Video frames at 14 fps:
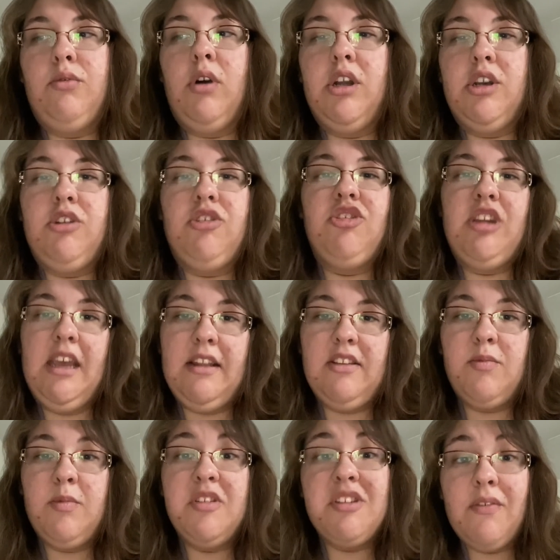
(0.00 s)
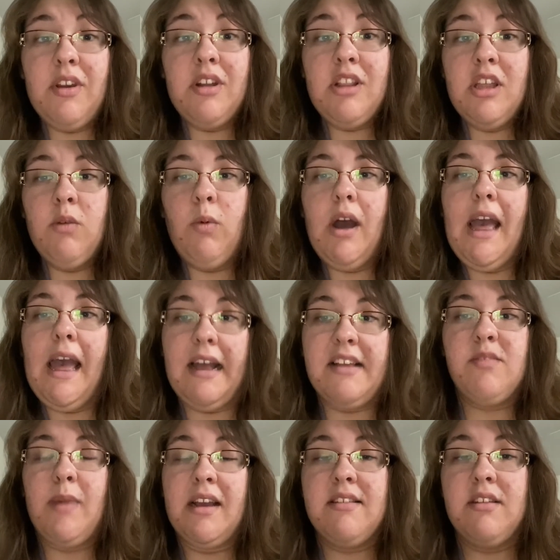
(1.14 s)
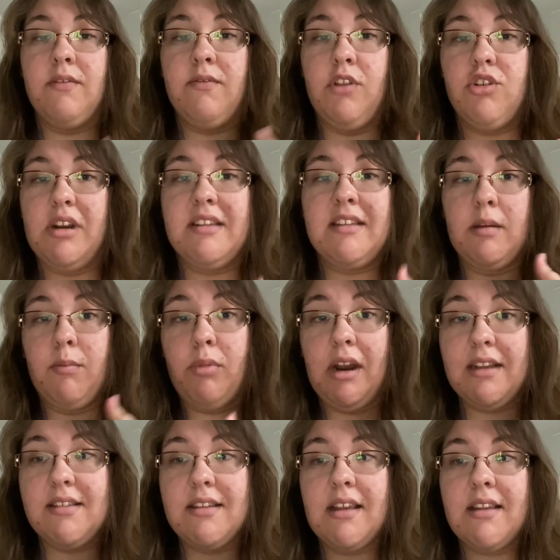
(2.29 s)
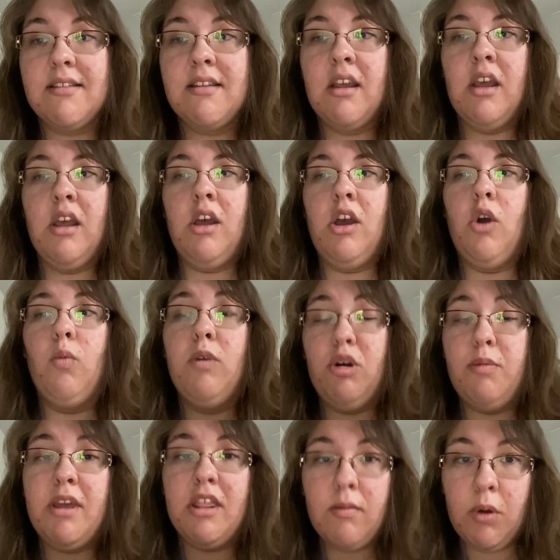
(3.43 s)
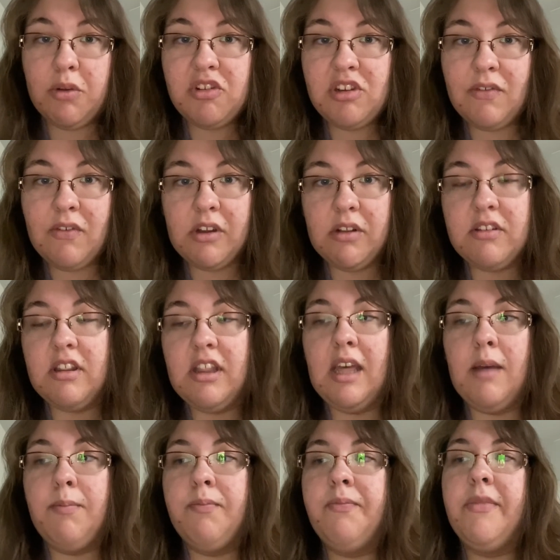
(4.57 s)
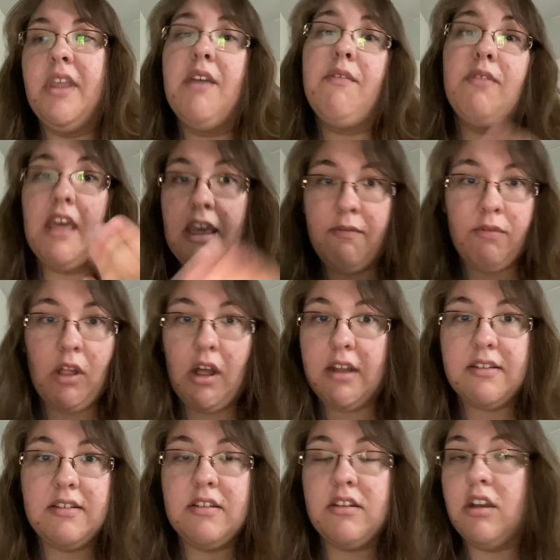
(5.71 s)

understand specifically what aspects of the dressing process will be the most difficult to them if they've lost